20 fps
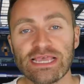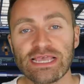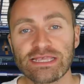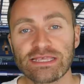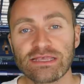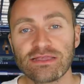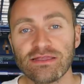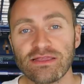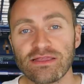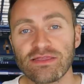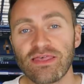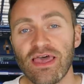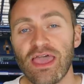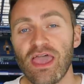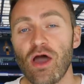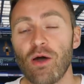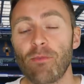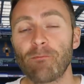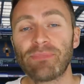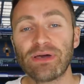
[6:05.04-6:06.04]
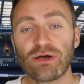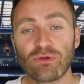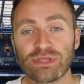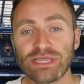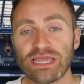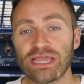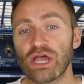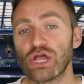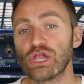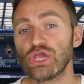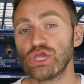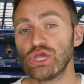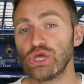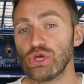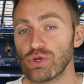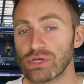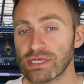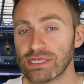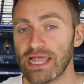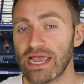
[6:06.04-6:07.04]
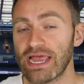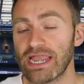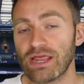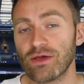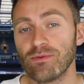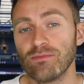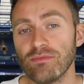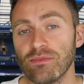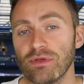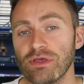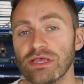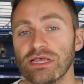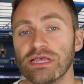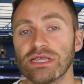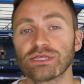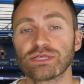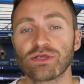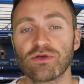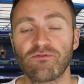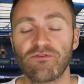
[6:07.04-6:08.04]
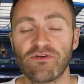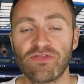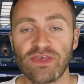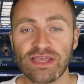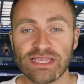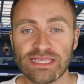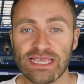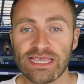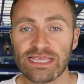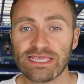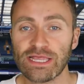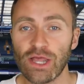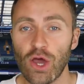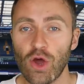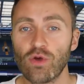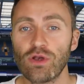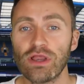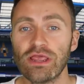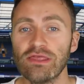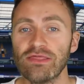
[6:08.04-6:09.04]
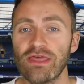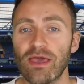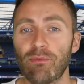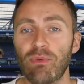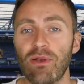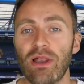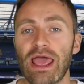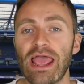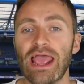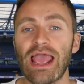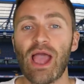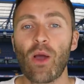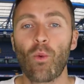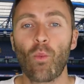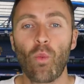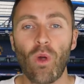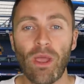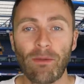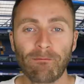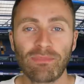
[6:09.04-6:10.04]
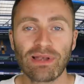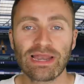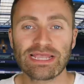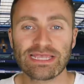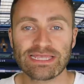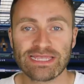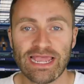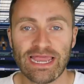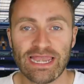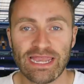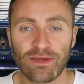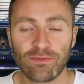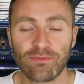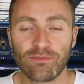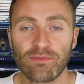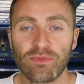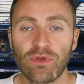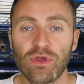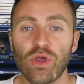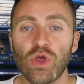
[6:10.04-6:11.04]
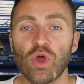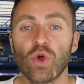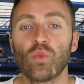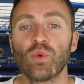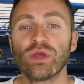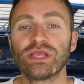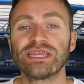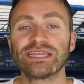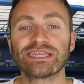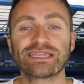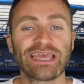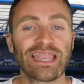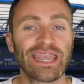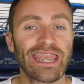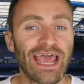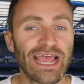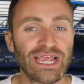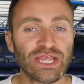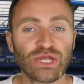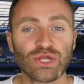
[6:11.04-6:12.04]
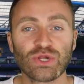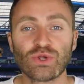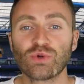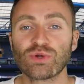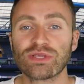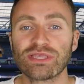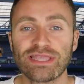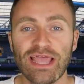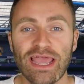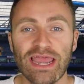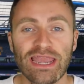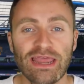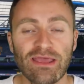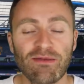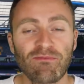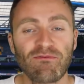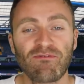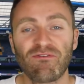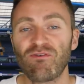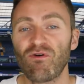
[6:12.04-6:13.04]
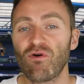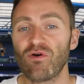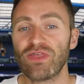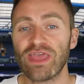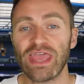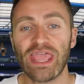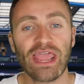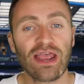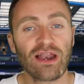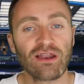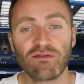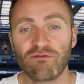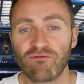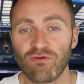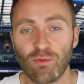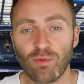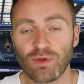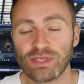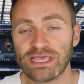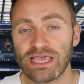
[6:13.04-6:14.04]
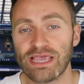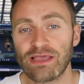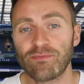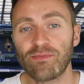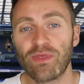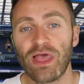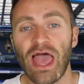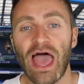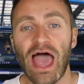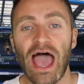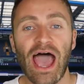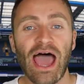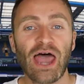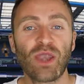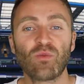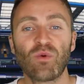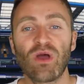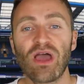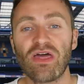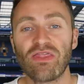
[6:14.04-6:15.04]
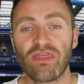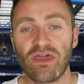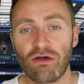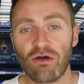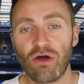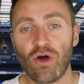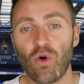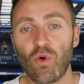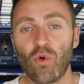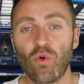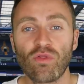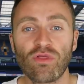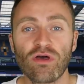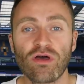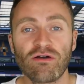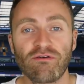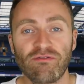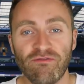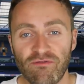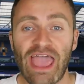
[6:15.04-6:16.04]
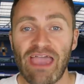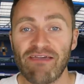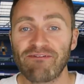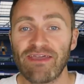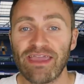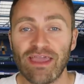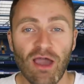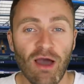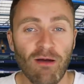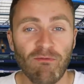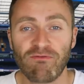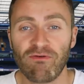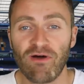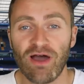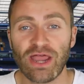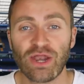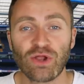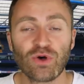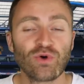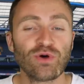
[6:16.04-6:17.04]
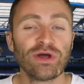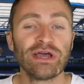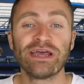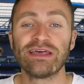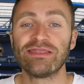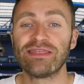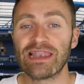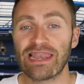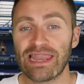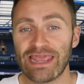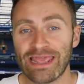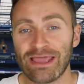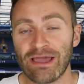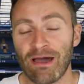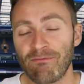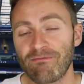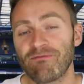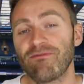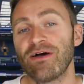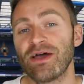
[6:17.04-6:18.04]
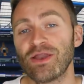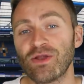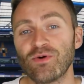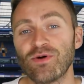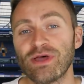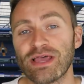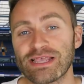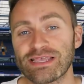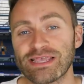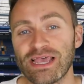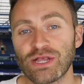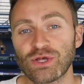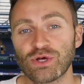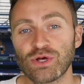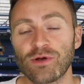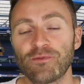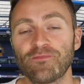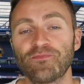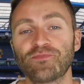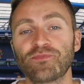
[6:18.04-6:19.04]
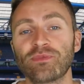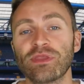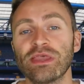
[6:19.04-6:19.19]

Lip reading: season, they are building a new stadium. So for this season only, they're playing at Wembley Stadium, which is the national stadium for the England football team and where there are all the FA Cup final, the League Cup final, etc.